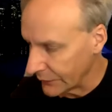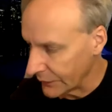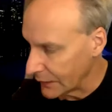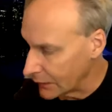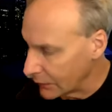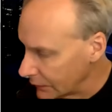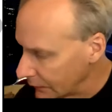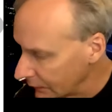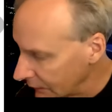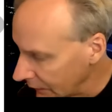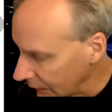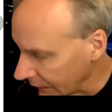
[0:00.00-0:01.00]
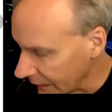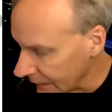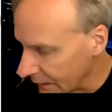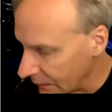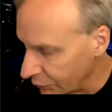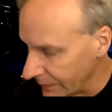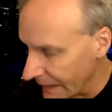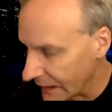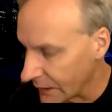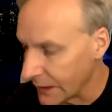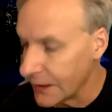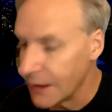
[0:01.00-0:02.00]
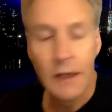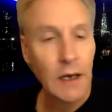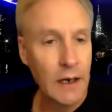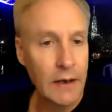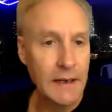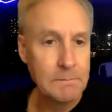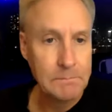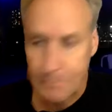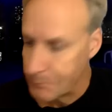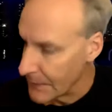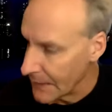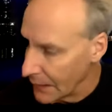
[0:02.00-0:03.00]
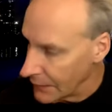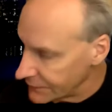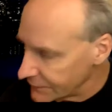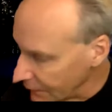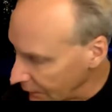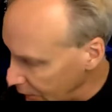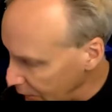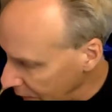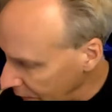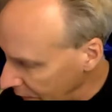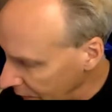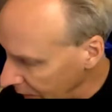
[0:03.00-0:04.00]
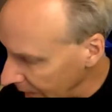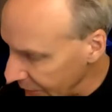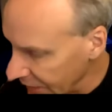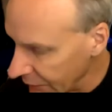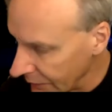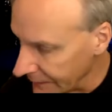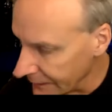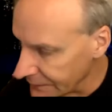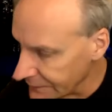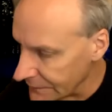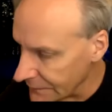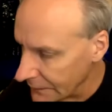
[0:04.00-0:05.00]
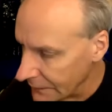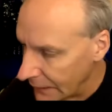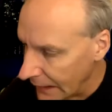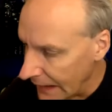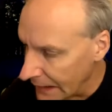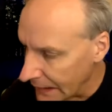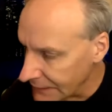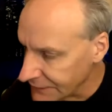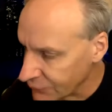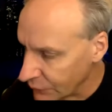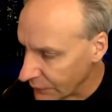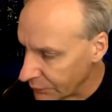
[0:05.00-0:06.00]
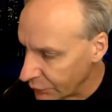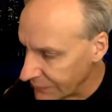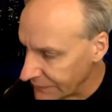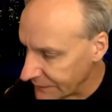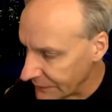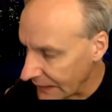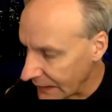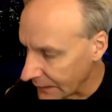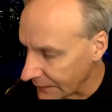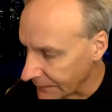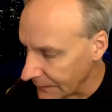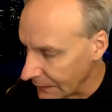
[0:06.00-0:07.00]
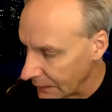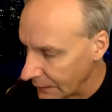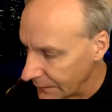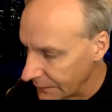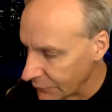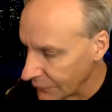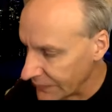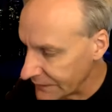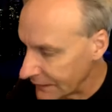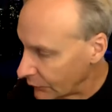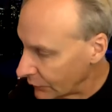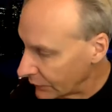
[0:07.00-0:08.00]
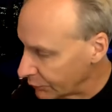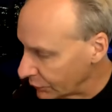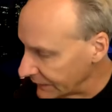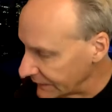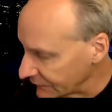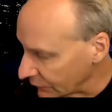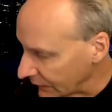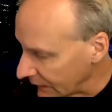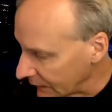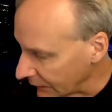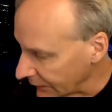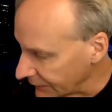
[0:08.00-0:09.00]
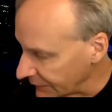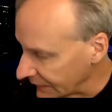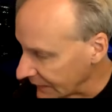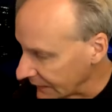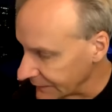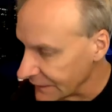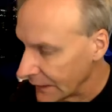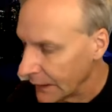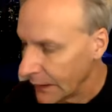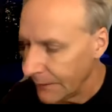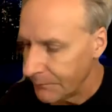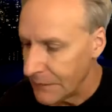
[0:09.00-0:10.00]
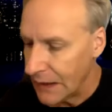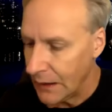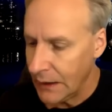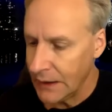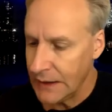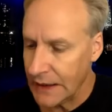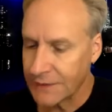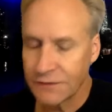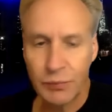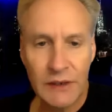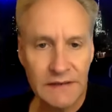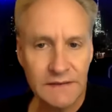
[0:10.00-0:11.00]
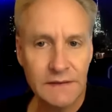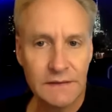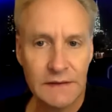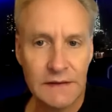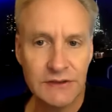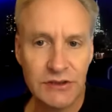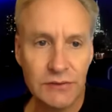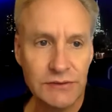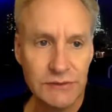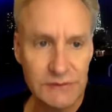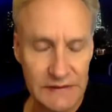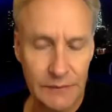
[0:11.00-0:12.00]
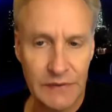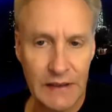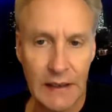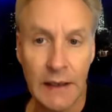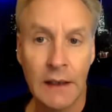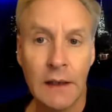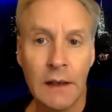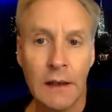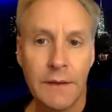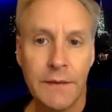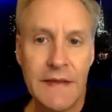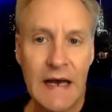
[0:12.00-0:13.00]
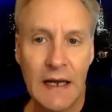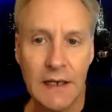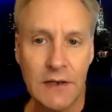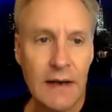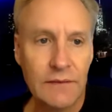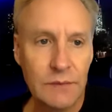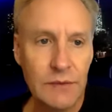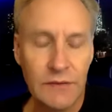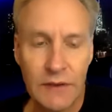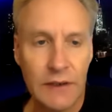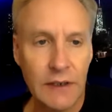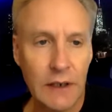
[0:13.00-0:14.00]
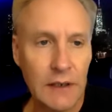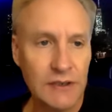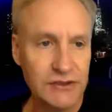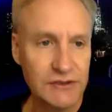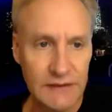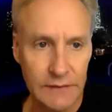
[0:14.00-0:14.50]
we go. Okay, now I'll put it back on. All right. So let me get rid of this. And I just want to point something out. Now, The reason I want to point this one out is because it shows you something that you have to be very cautious